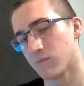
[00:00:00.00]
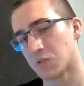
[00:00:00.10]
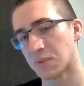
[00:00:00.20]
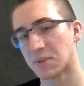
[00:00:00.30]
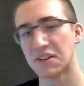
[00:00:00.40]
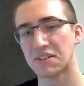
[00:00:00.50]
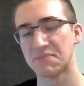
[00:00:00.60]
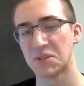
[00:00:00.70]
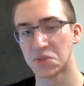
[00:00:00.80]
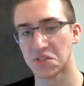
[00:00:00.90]
Well, I mean,
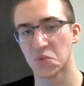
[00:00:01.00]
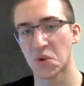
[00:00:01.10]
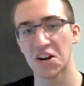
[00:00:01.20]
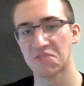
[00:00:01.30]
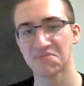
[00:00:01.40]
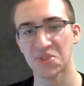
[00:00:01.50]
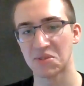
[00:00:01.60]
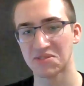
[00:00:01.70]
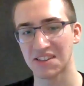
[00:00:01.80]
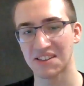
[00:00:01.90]
you was a square, so I
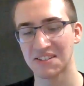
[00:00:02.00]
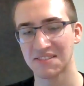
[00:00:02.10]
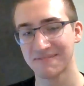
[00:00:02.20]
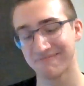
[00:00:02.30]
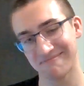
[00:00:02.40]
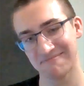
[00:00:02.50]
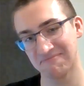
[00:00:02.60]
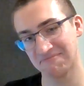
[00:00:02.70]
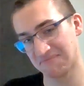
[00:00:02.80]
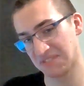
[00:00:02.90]
was like,
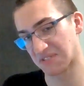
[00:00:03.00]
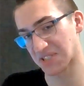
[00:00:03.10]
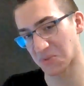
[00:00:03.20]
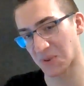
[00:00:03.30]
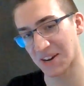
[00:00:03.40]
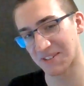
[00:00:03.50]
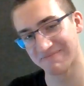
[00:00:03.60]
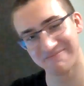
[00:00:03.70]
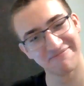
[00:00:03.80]
"You're a square."